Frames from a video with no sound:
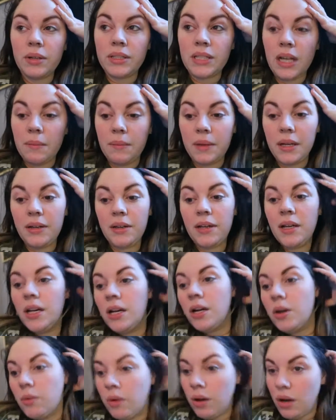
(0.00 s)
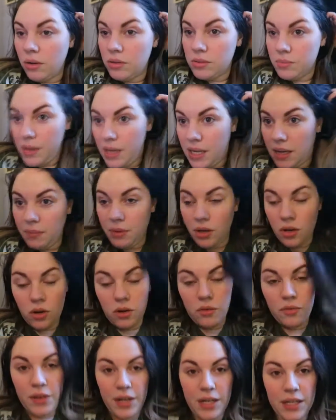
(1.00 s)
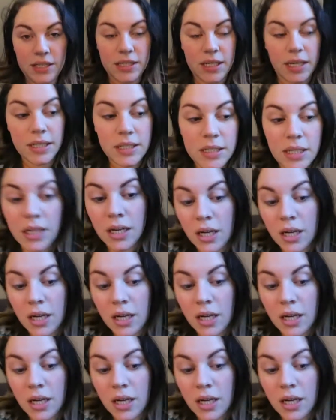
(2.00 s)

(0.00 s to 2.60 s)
at me while I was making my coffee and said,